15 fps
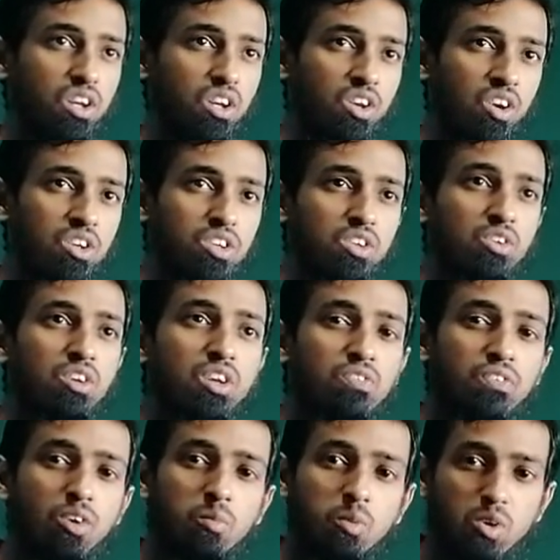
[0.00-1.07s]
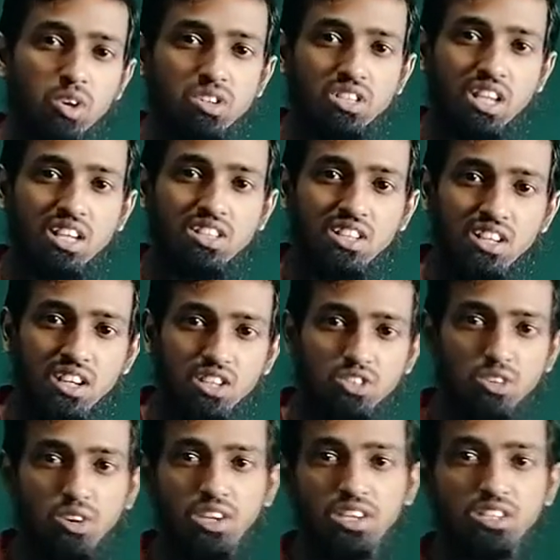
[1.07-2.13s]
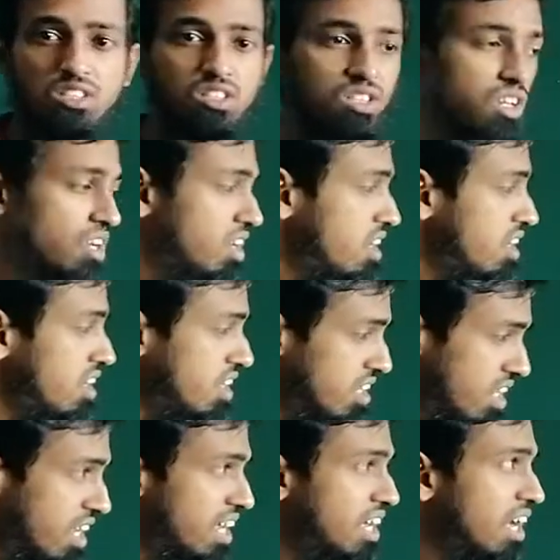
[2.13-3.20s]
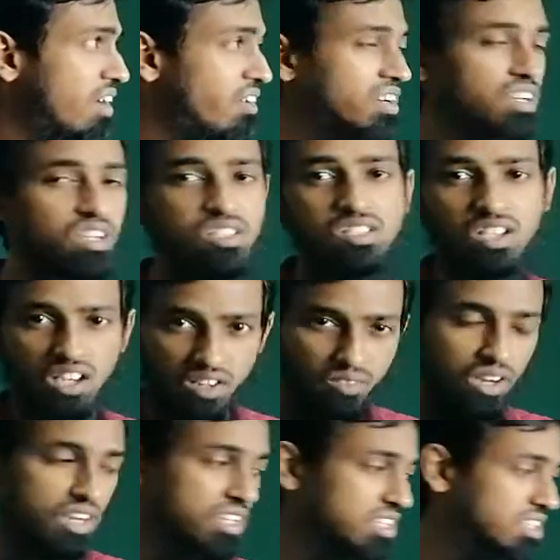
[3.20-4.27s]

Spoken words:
not uniform cross sectional solids. In grade 11, inshallah we will